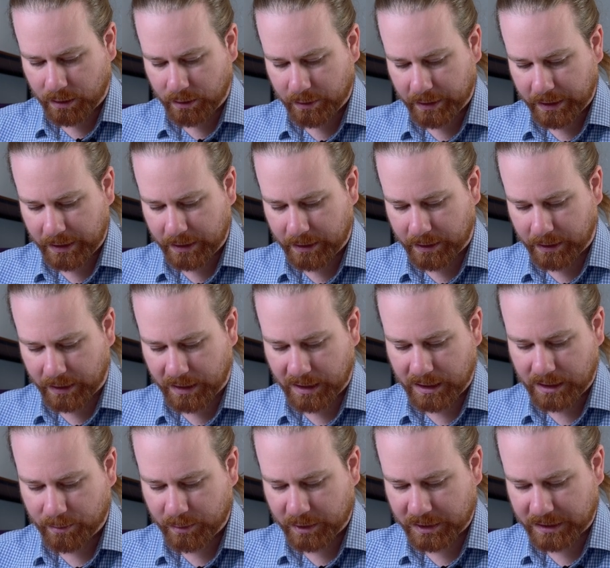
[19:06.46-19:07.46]
Okay,
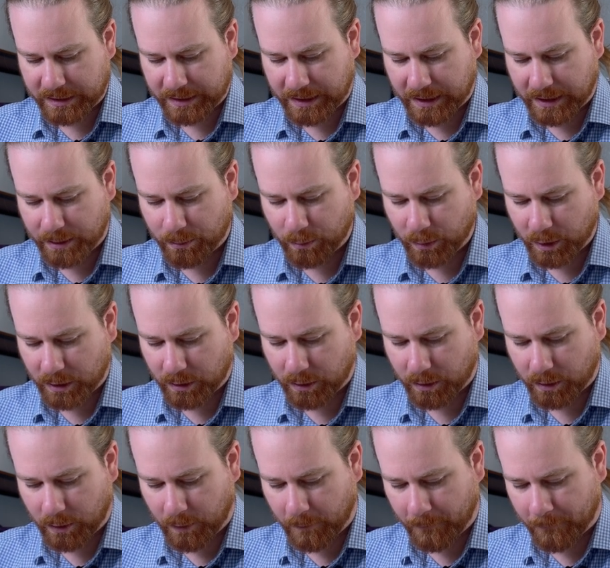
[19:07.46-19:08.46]
element M
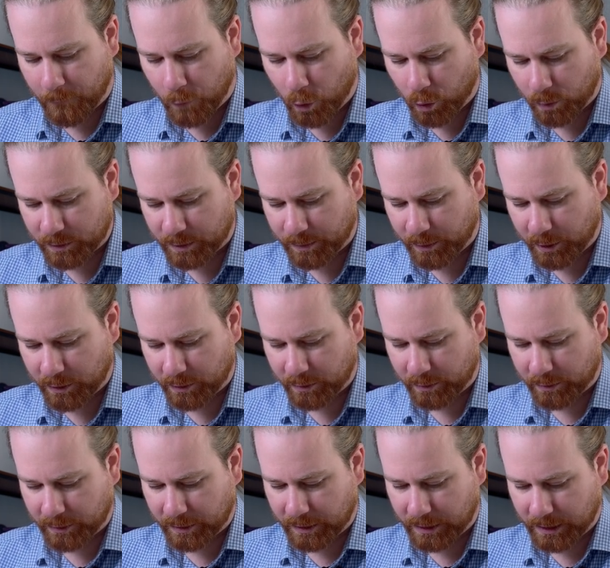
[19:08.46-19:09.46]
forms
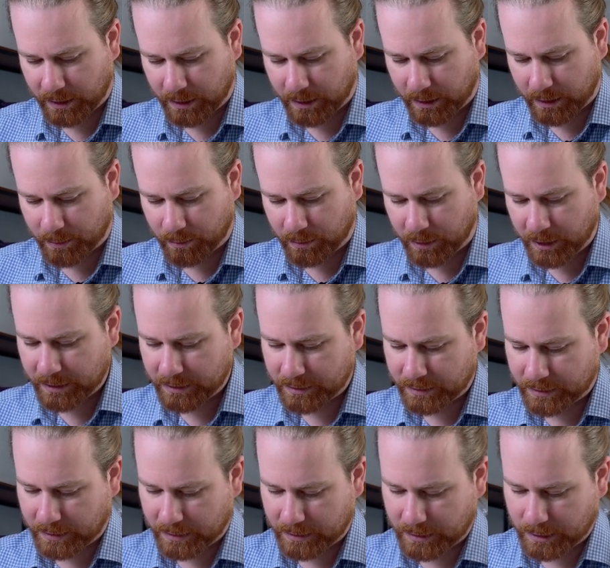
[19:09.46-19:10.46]
both M
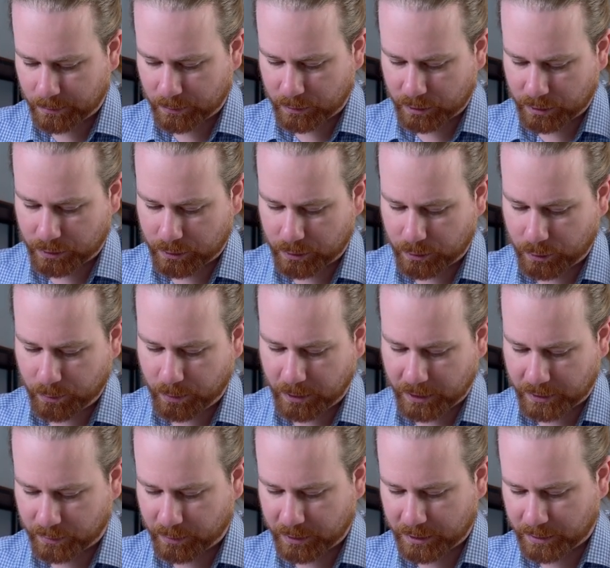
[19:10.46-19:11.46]
plus and M2
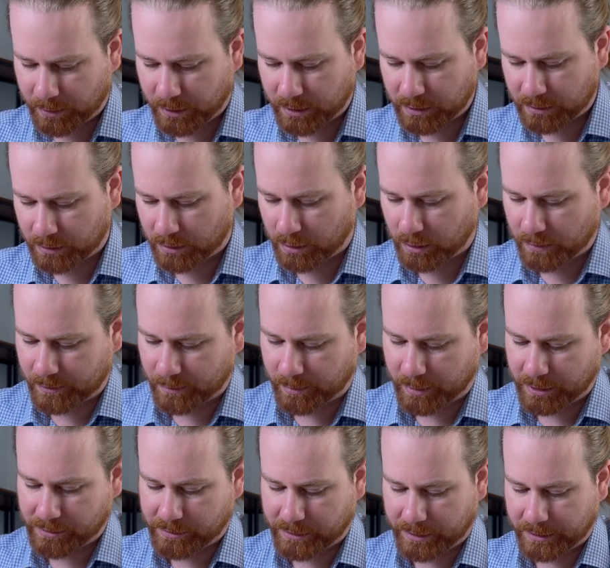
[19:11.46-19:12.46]
plus. Which part of the
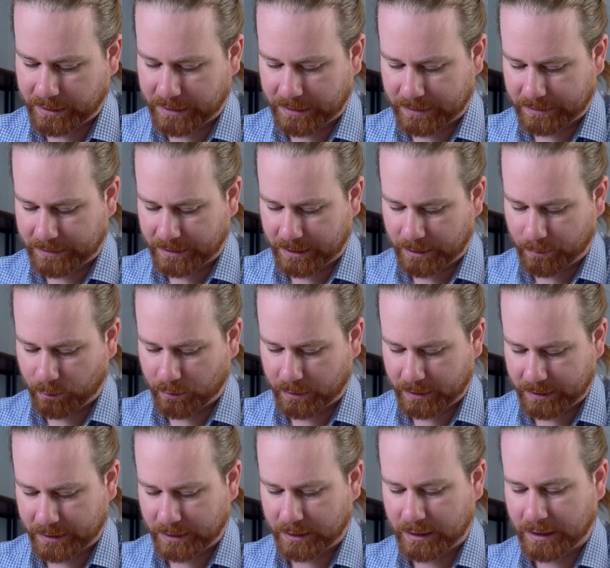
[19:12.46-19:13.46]
periodic table
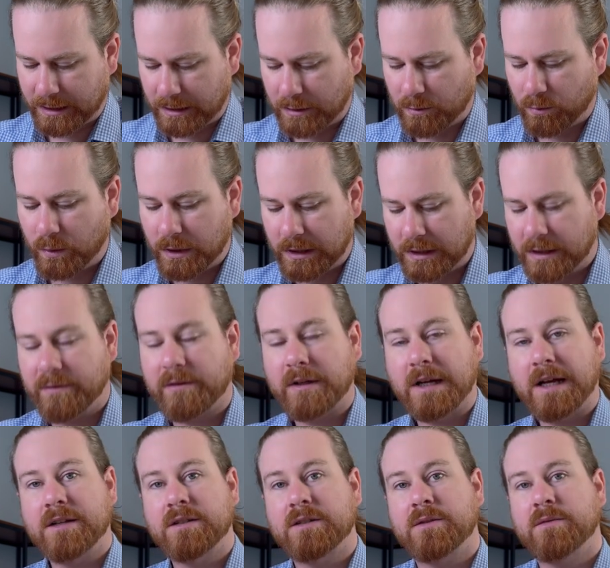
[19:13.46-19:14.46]
is it in? Well, if
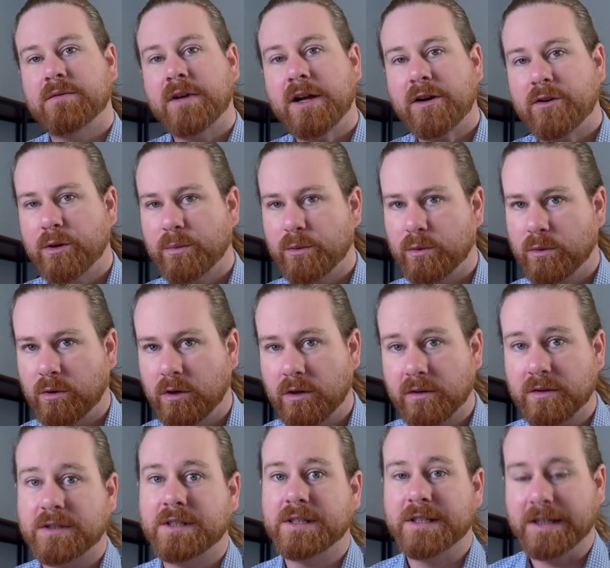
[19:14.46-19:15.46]
it has a variable
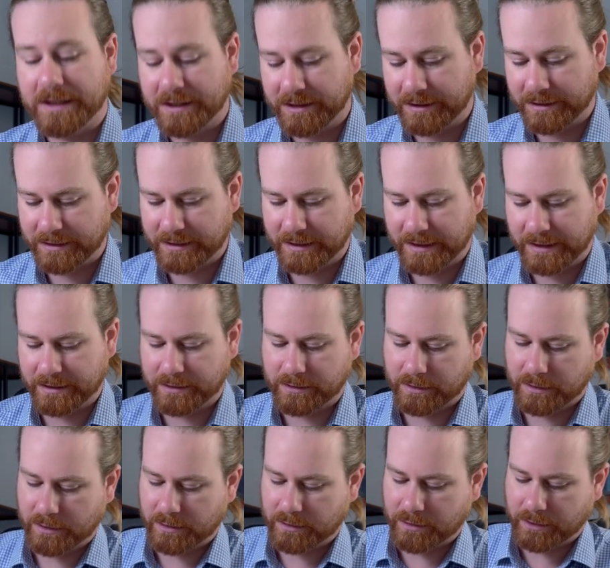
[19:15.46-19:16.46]
oxidation state,
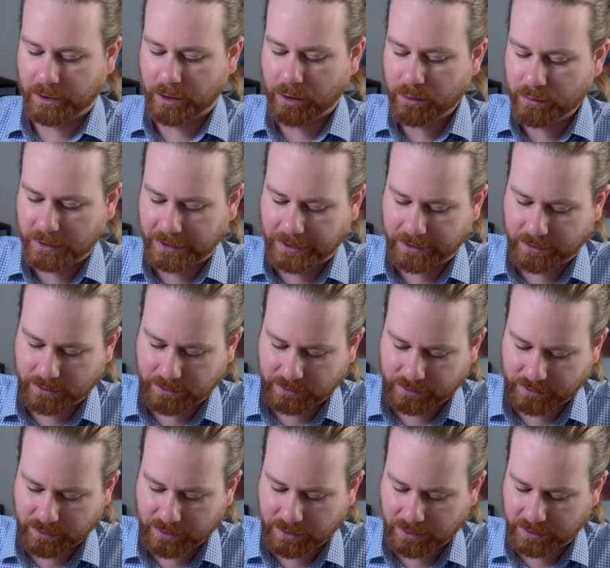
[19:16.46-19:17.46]
the only
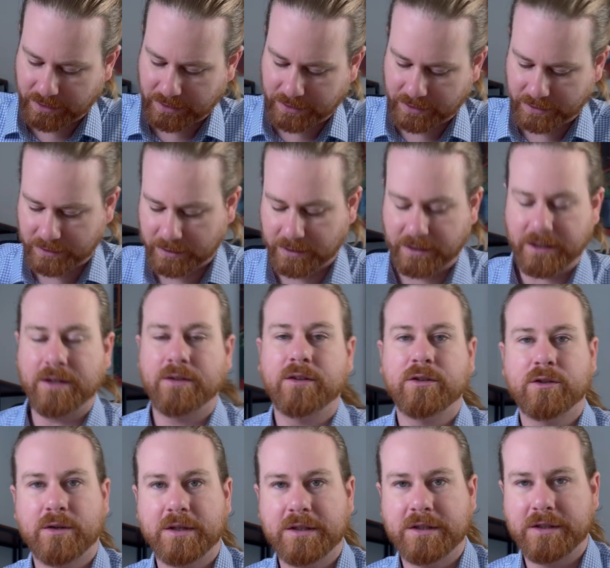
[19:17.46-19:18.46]
answer is, yeah,
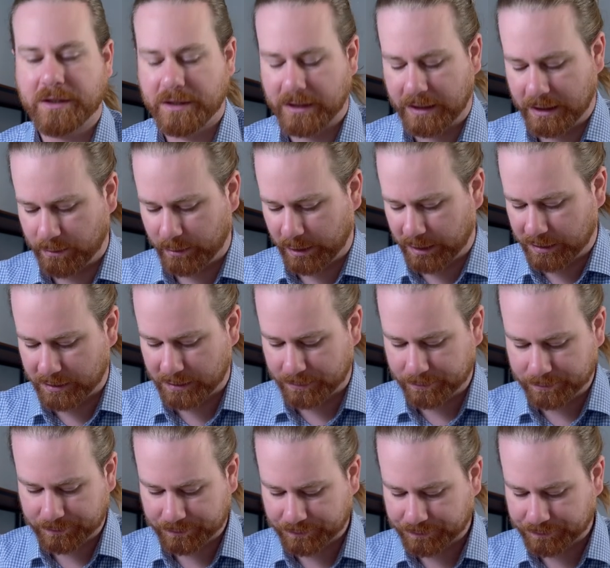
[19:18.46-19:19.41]
the transition elements.